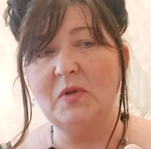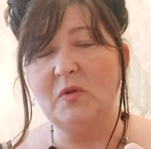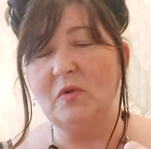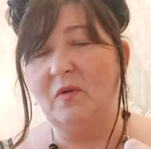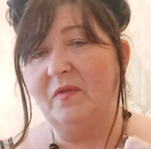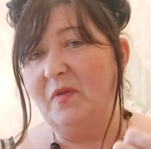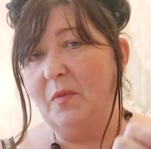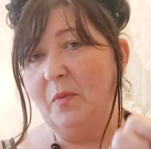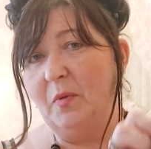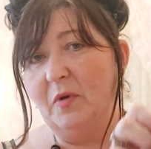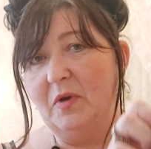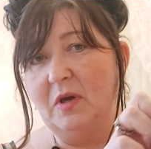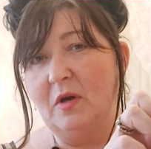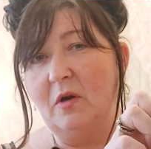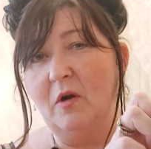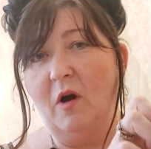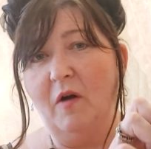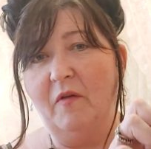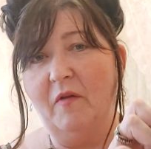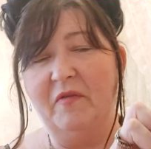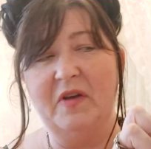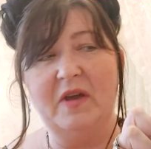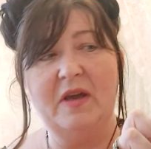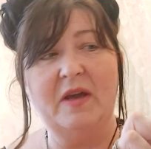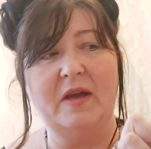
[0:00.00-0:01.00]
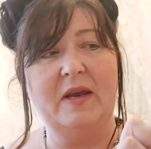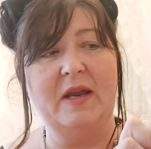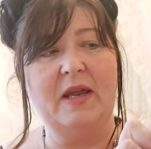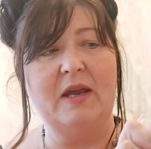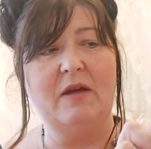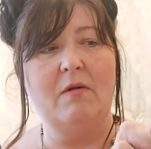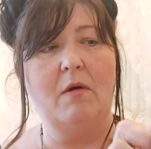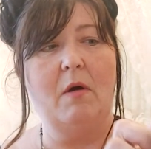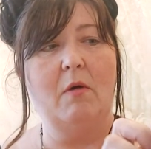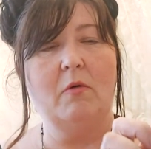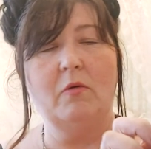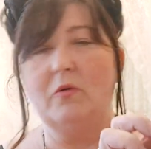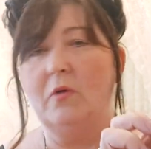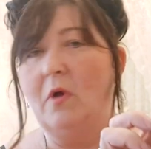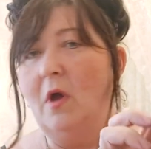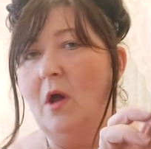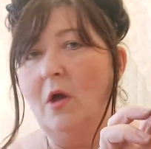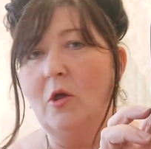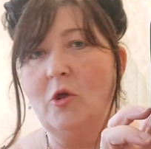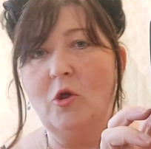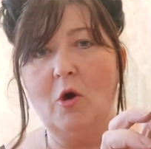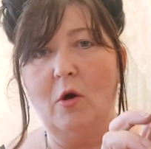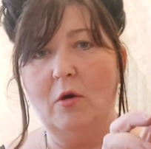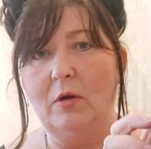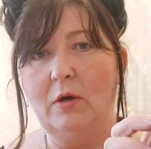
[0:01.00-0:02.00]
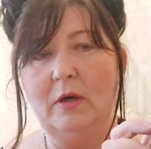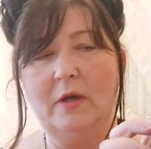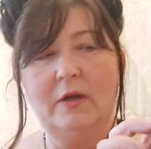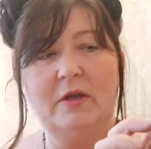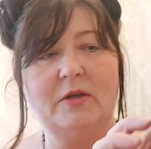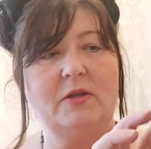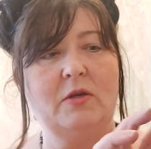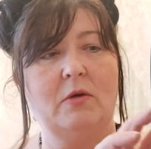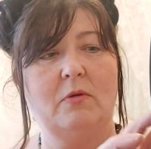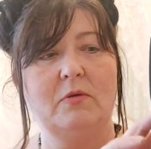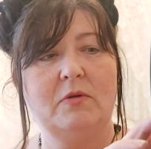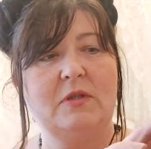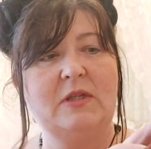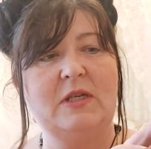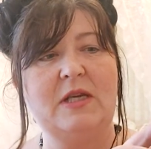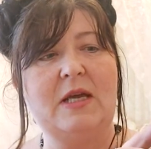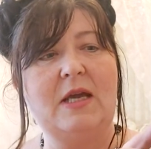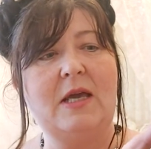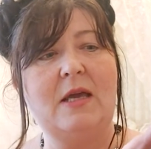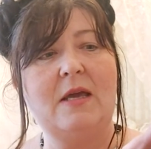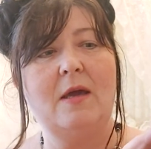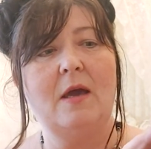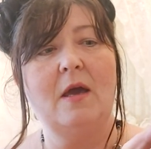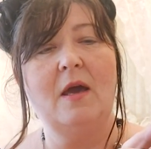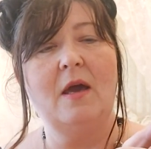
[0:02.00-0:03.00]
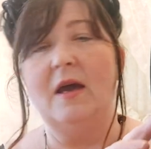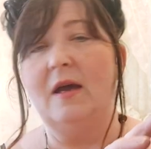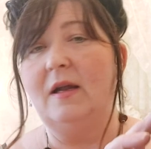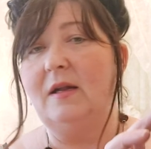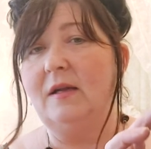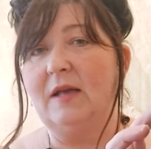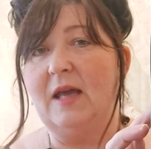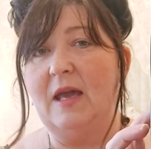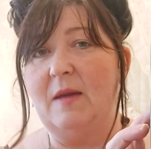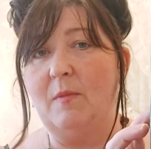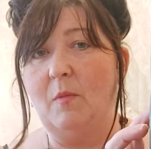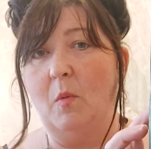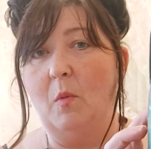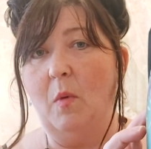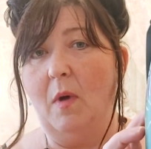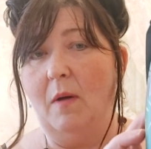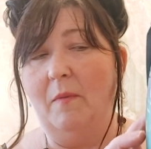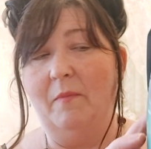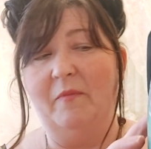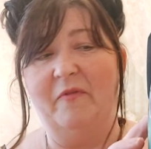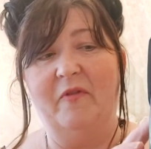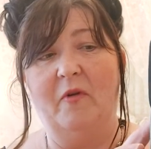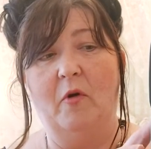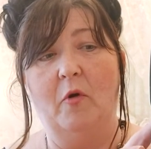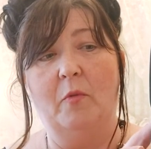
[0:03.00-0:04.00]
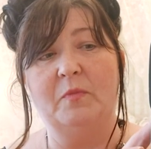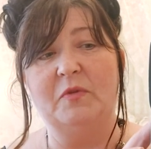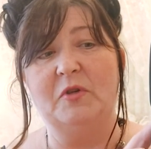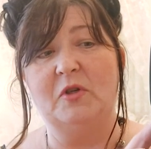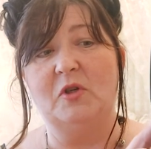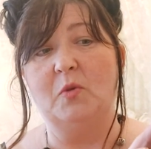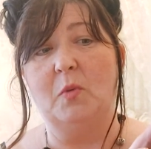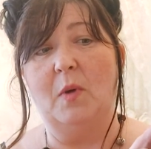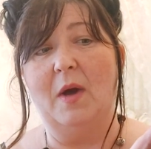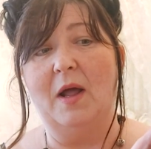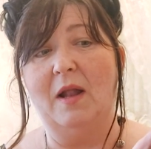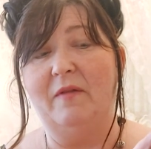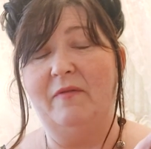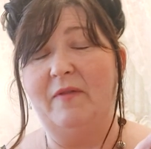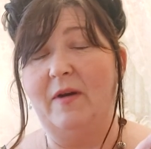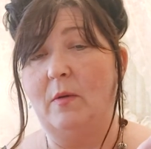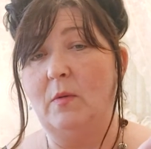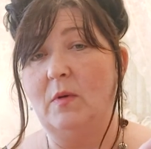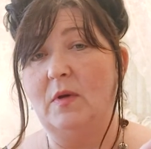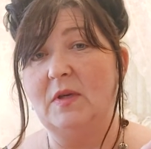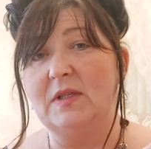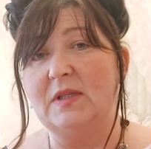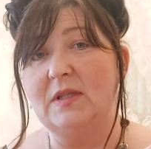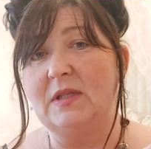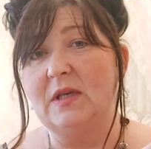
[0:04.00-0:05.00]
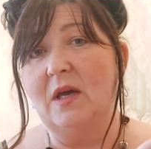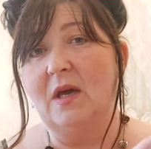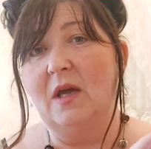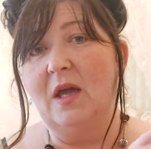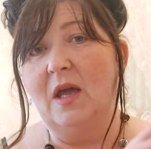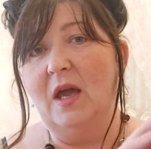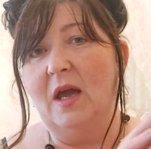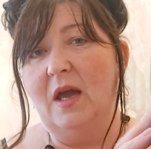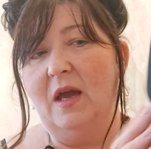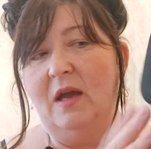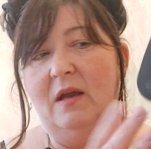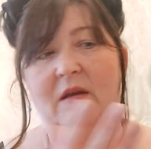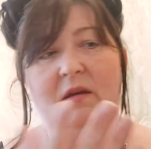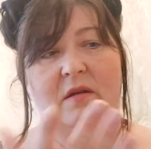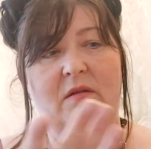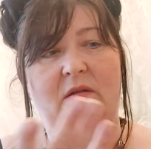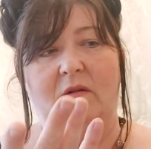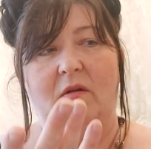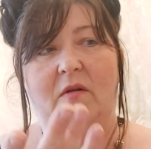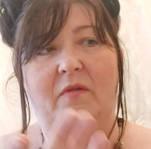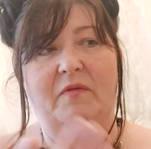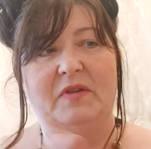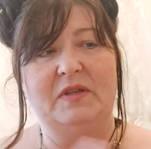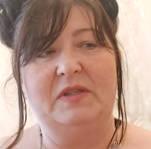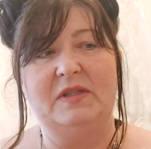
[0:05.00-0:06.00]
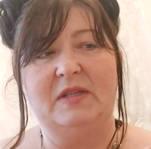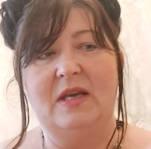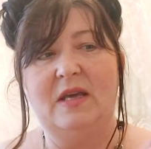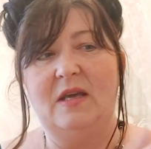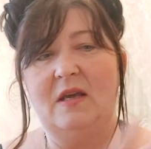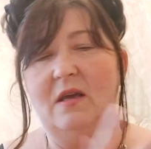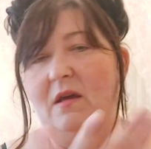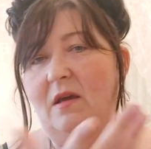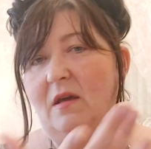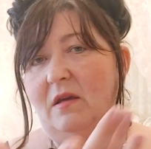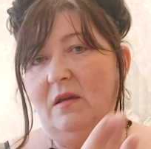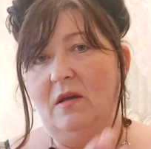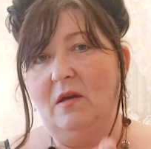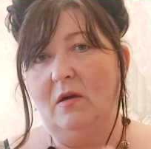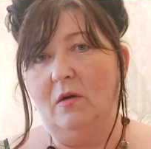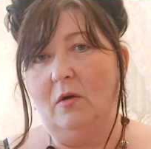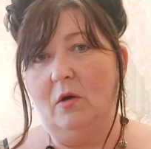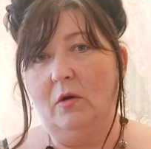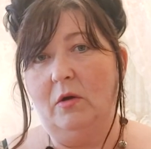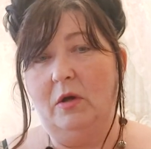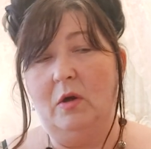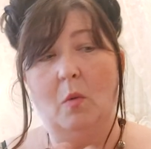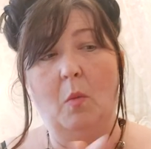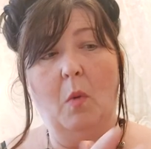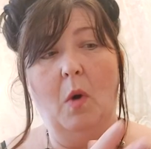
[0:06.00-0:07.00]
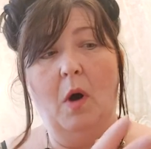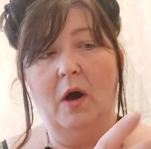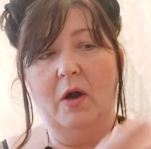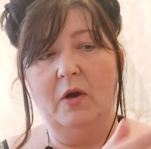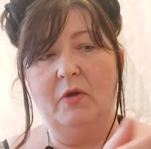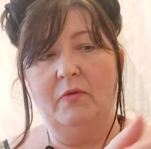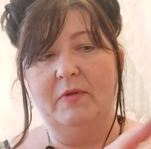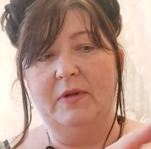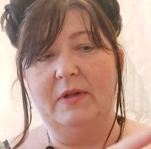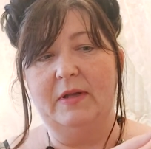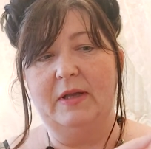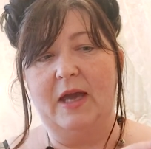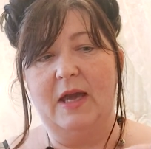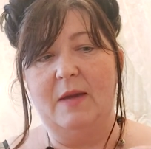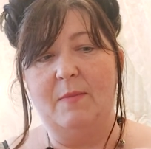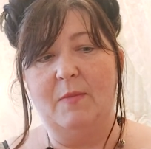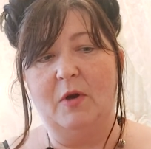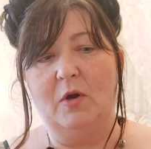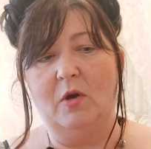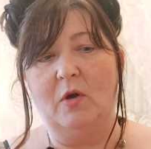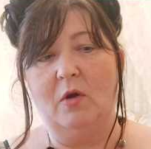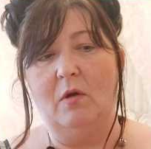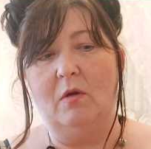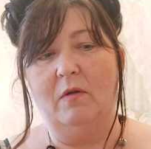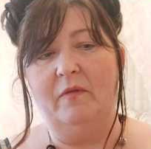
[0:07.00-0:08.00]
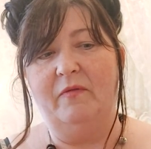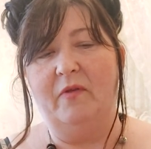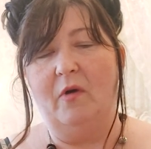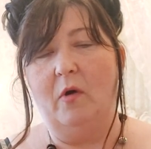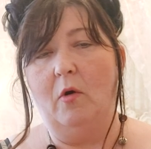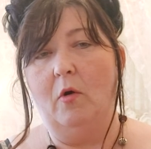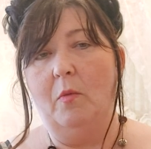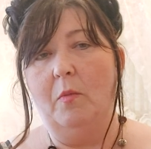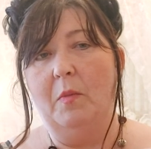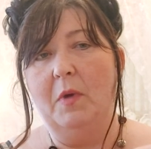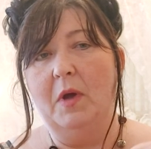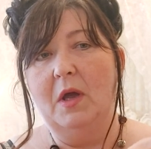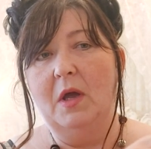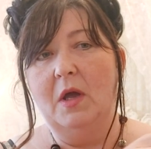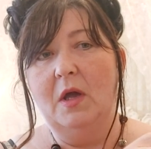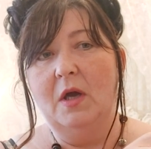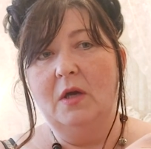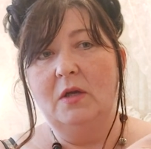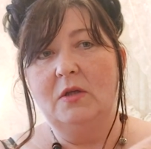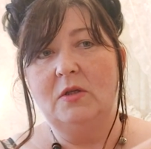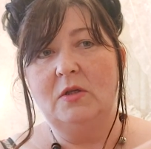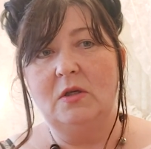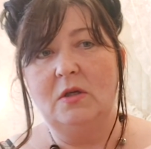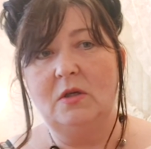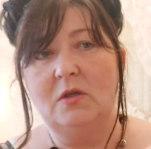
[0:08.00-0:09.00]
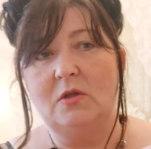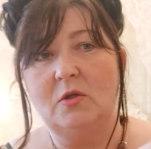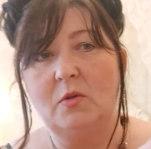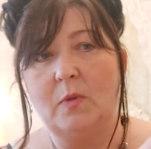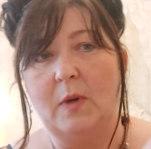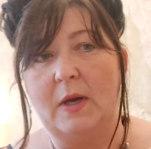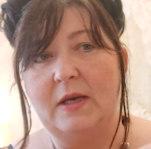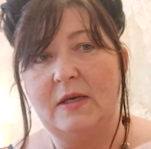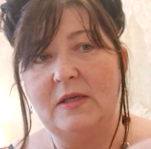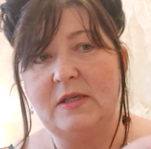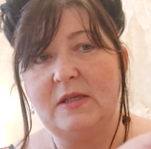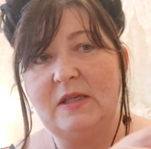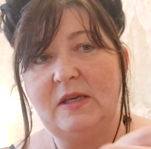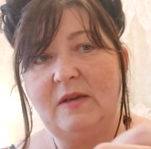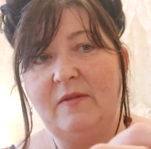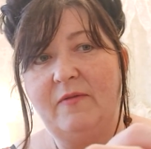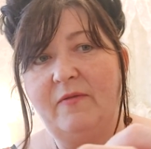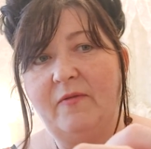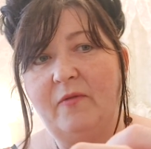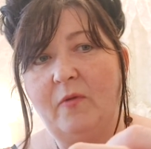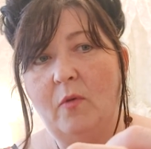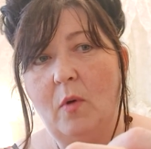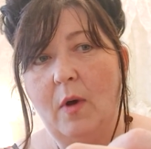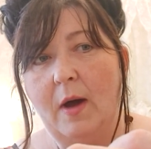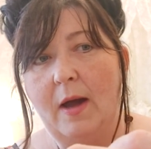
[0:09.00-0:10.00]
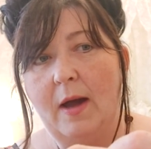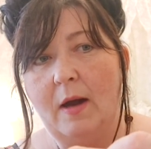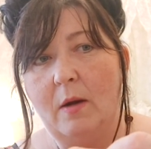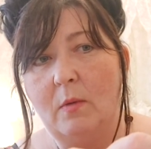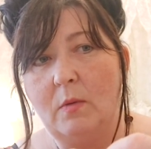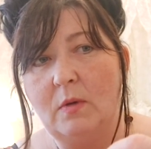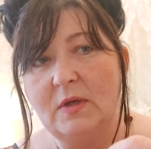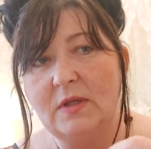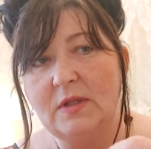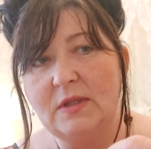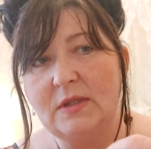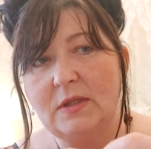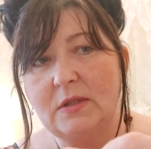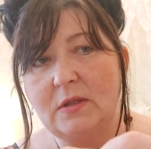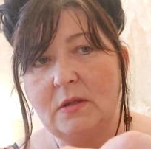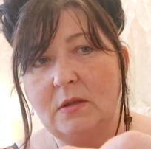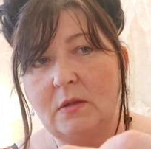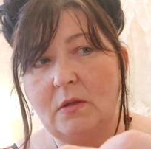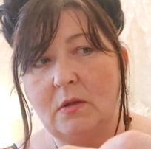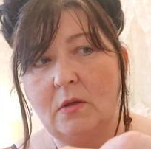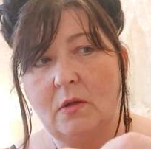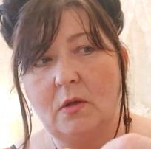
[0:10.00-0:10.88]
So if you put your coffee in here or chocolate or tea, it'll keep it warm for up to 12 hours. And obviously, your water will keep it cool for up to 24 hours.